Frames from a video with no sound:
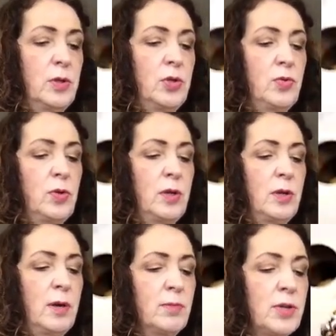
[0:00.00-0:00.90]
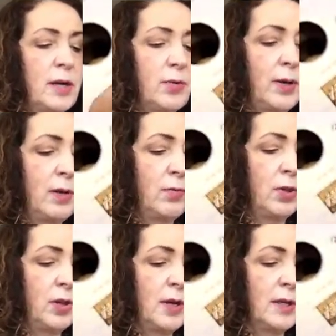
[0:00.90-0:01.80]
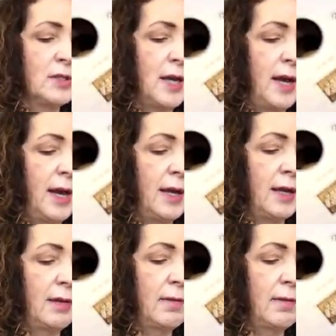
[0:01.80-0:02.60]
you can decorate it with a nice tag.